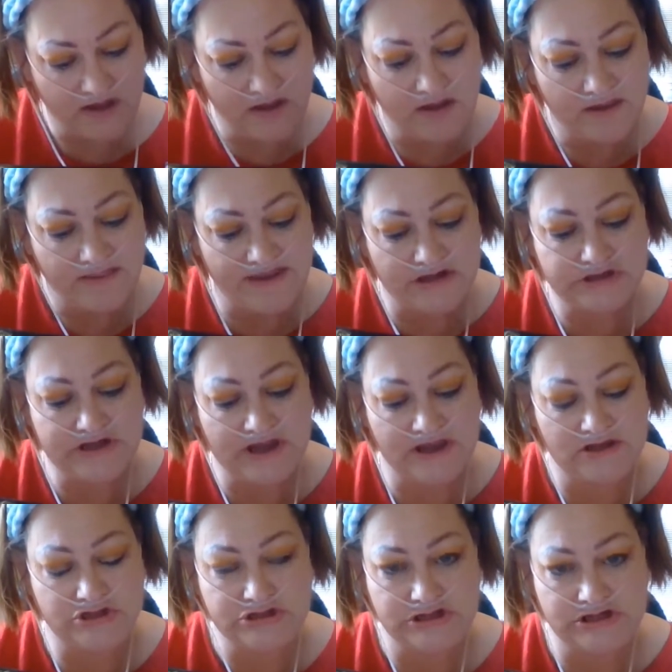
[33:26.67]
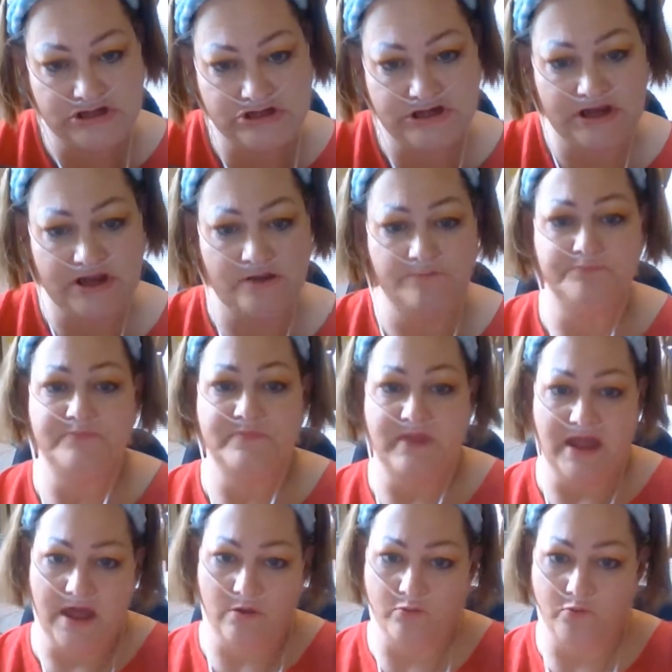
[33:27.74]
The shade Gigi,
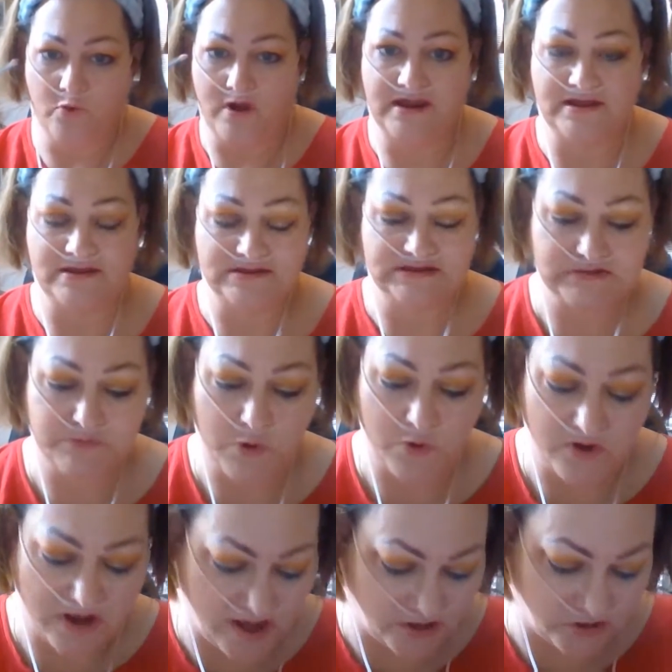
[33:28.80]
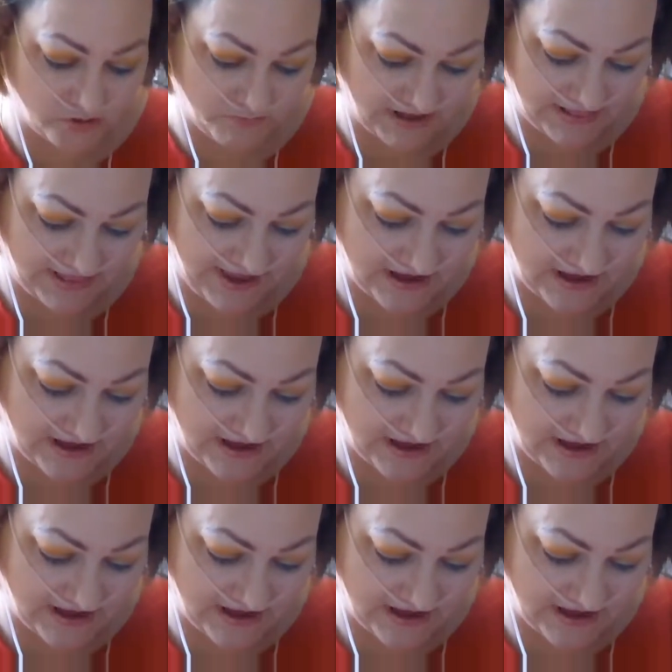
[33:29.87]
and run it, smoke it under my lash